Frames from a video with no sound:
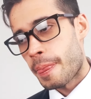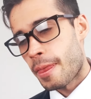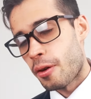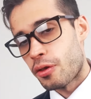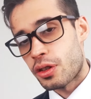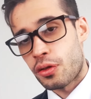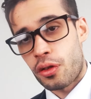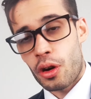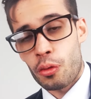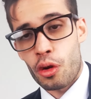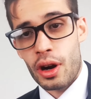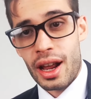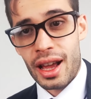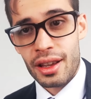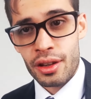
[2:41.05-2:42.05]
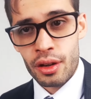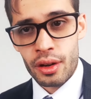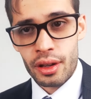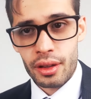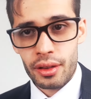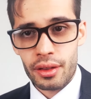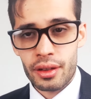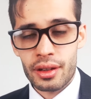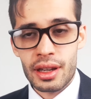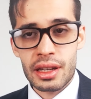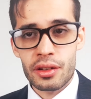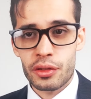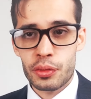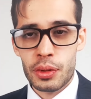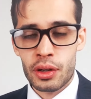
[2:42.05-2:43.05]
it's far more accurate than
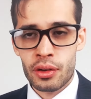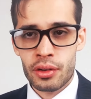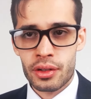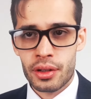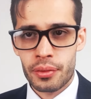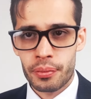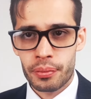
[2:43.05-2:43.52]
native speakers.